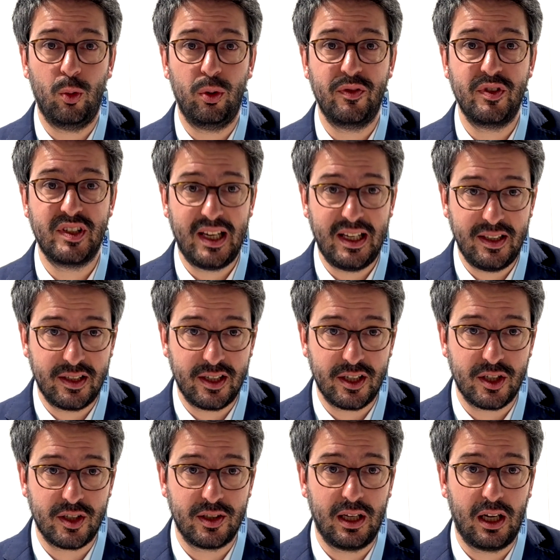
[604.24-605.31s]
with
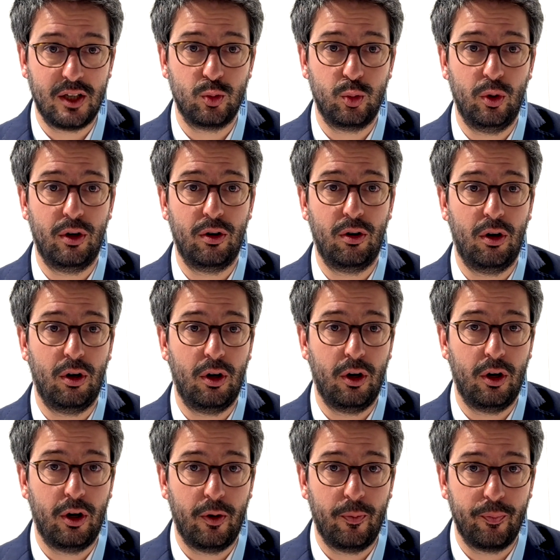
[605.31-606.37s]
centers that were
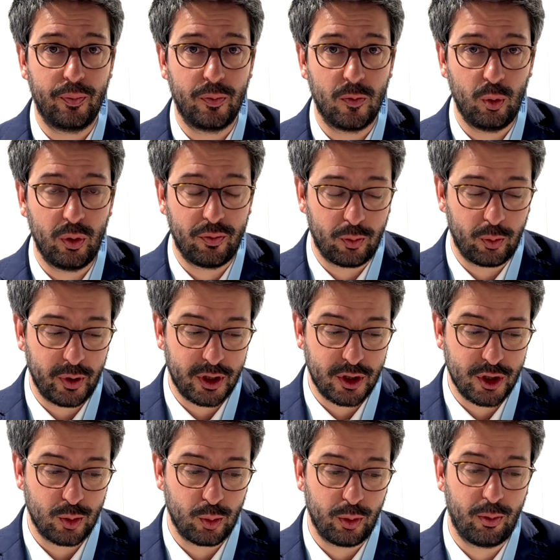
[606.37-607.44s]
um, with
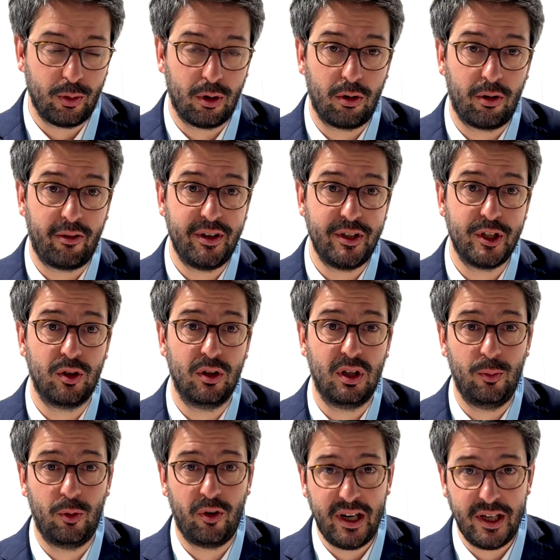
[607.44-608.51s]
which we were already
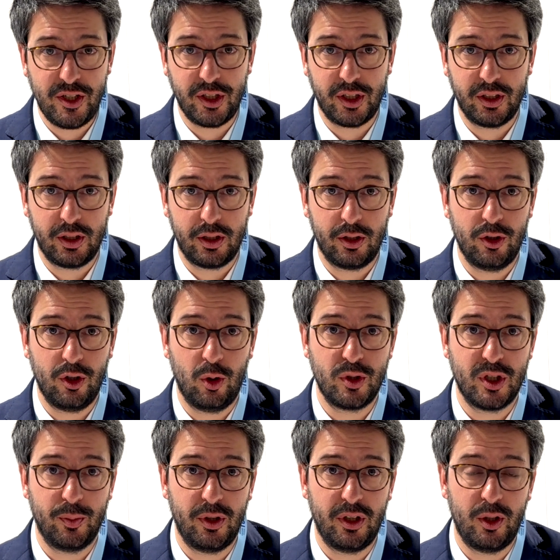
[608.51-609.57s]
collaborating,
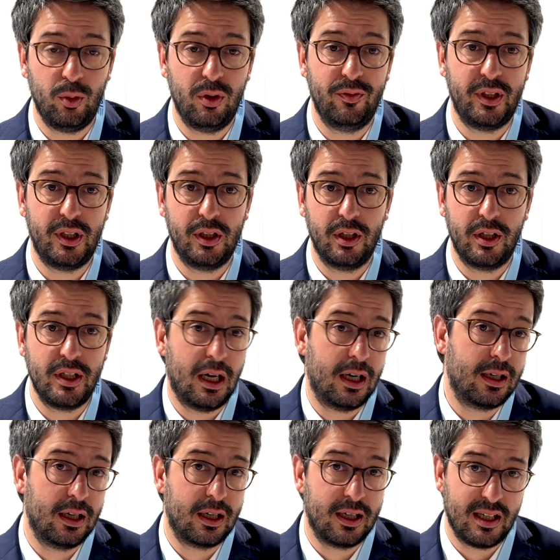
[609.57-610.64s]
notably within the
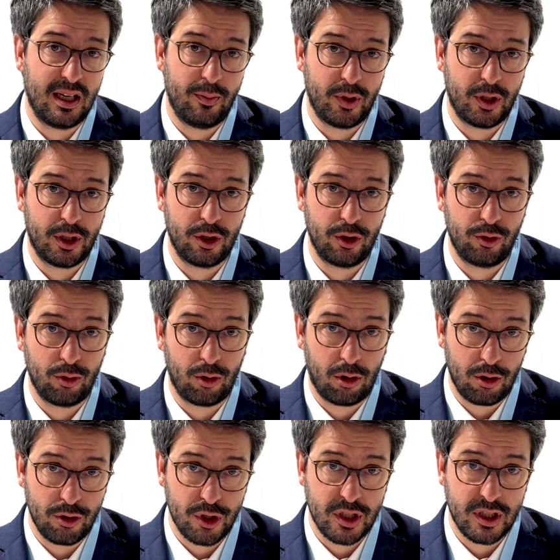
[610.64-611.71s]
Young Academic
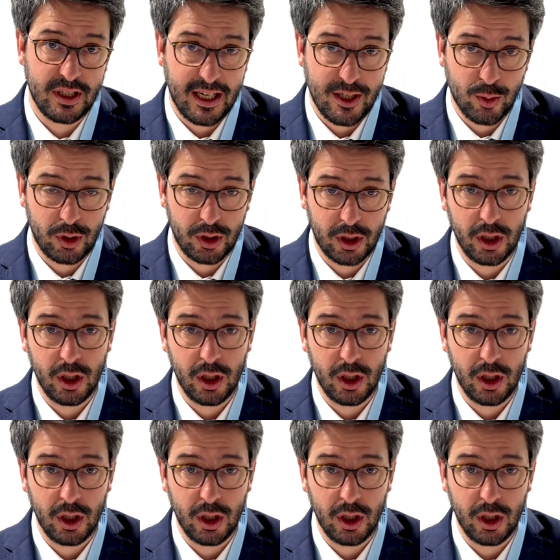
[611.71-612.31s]
Urologist Network.